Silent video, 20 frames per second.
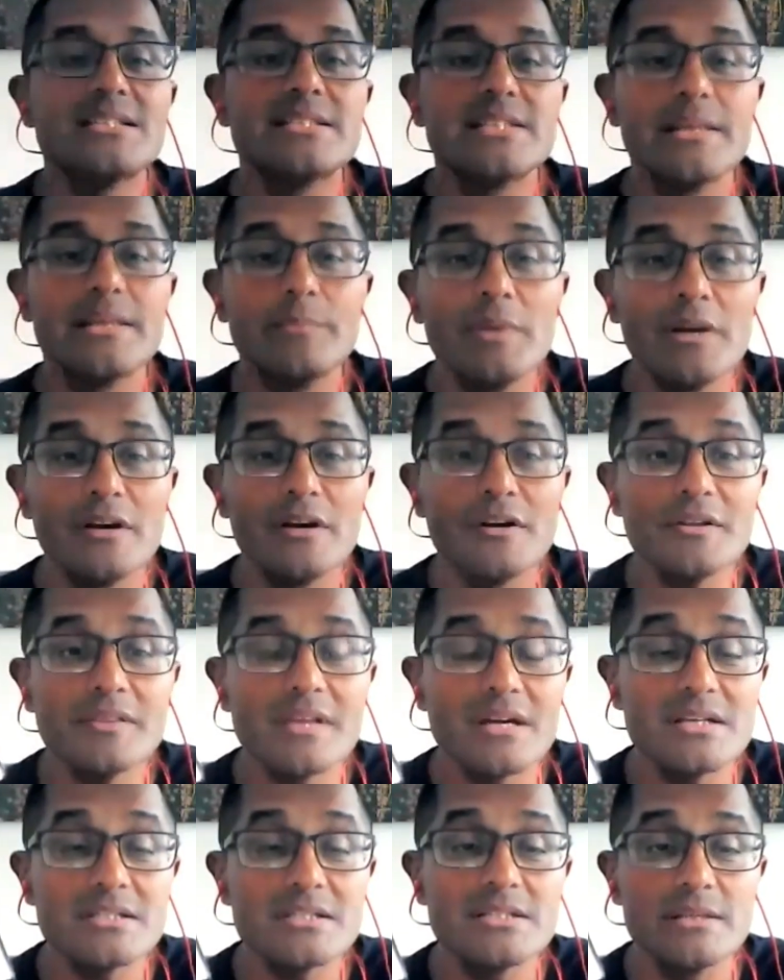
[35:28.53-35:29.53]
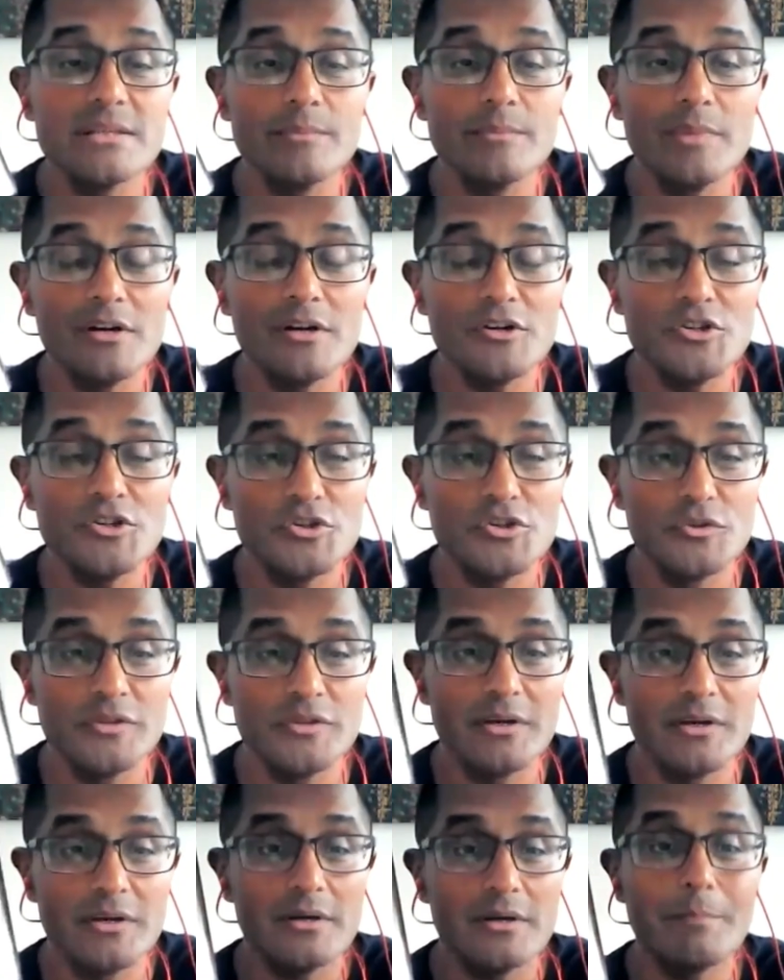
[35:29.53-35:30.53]
is similar. That is similar to
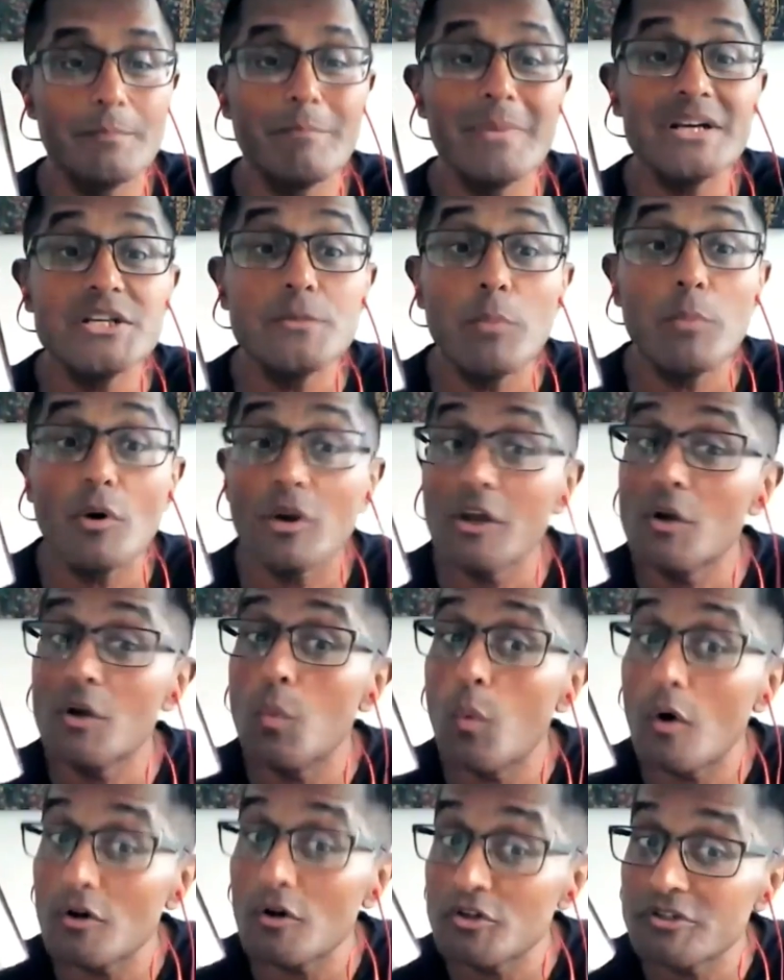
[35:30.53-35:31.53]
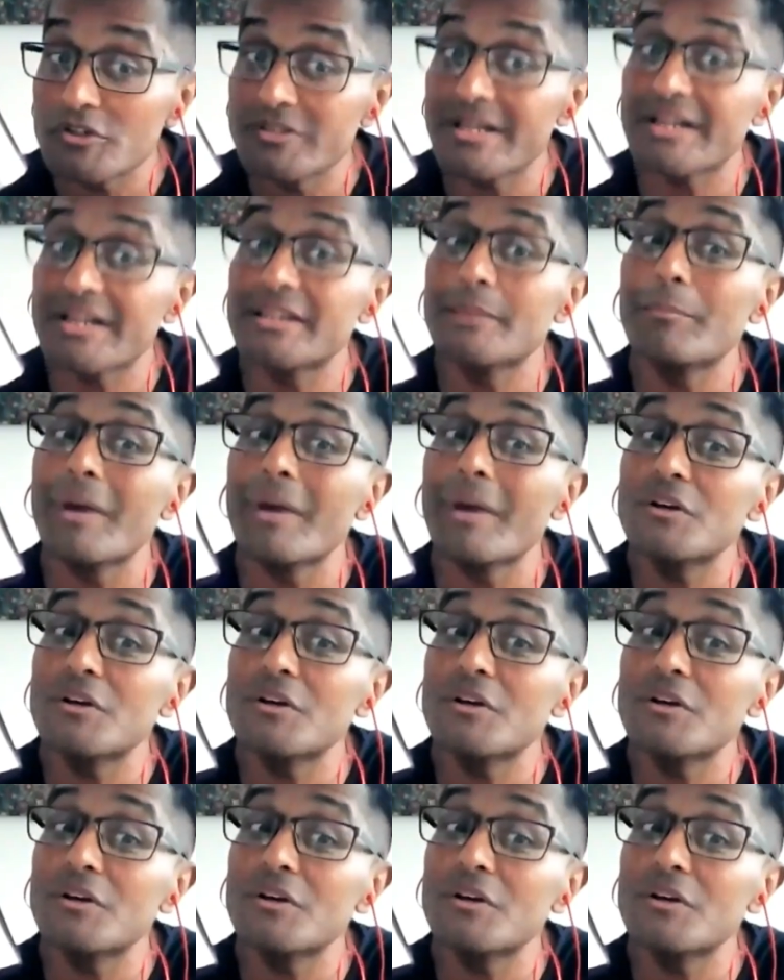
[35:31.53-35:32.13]
the metabolic water that the